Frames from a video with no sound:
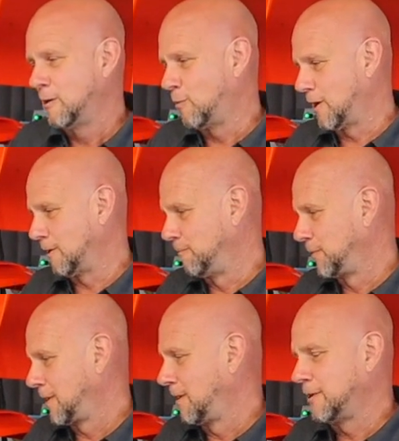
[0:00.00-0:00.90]

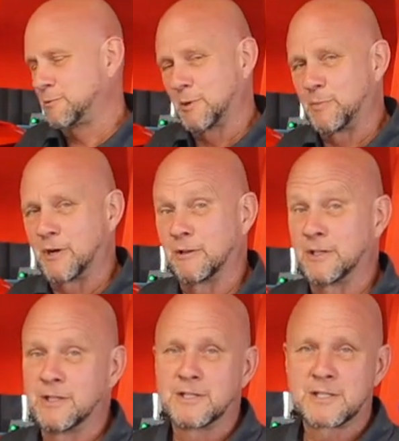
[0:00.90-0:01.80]
well, this one
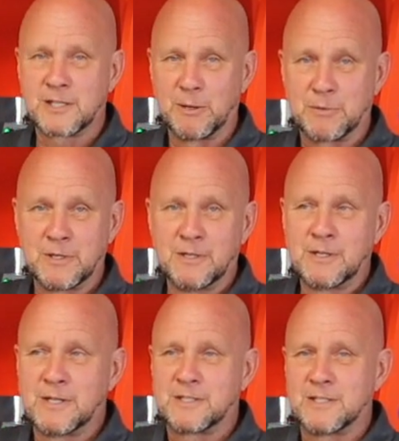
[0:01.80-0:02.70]
apparently slipped.
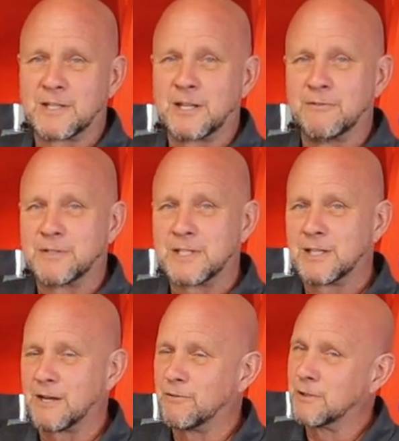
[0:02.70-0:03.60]
And since I live at sea
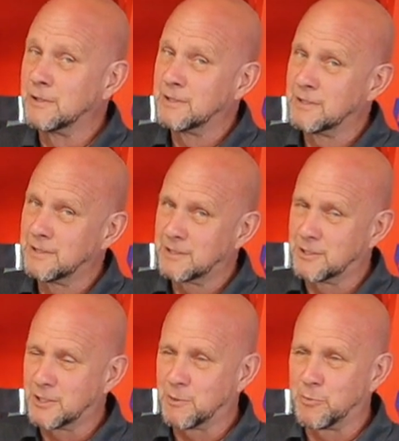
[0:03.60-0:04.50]
level,
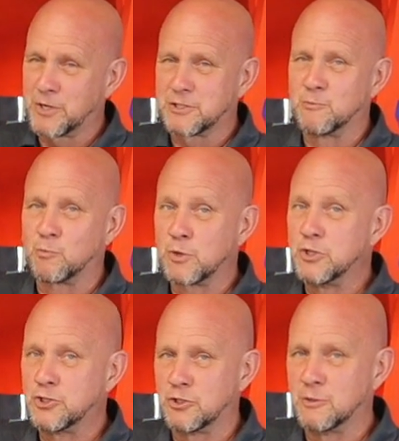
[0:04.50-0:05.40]
the compression
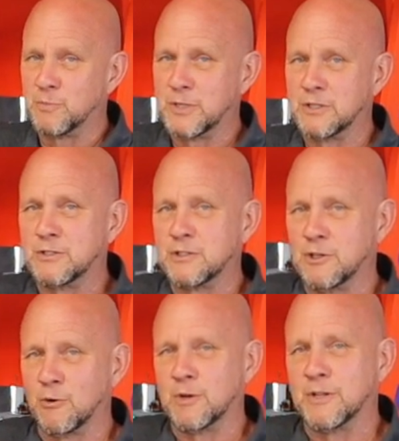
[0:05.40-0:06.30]
really shouldn't be,
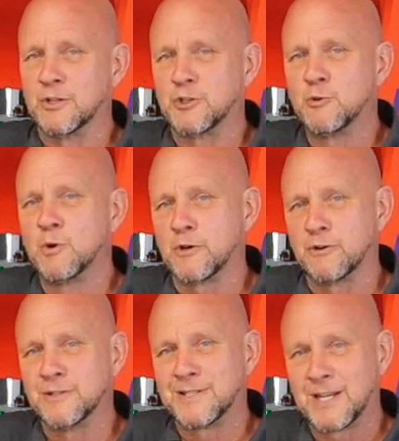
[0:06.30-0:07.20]
in the
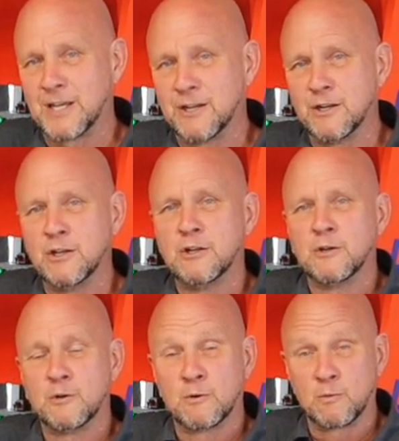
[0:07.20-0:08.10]
210
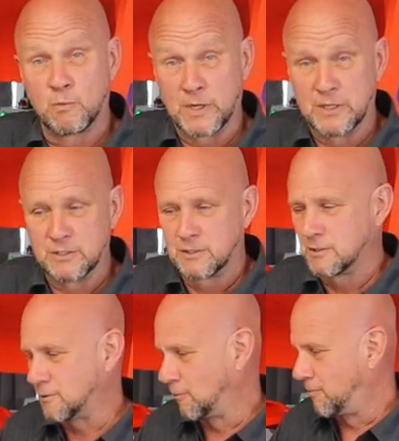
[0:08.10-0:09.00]
range.
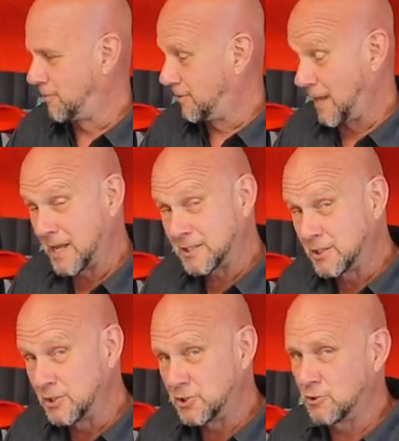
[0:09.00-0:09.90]
So that's
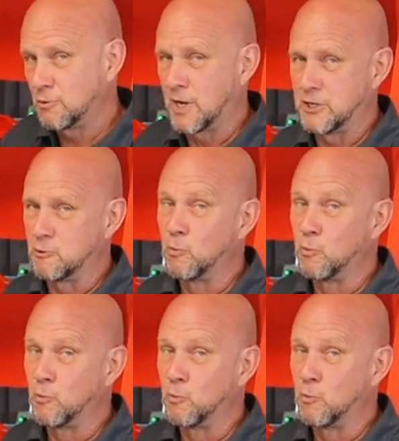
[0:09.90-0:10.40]
an issue, and you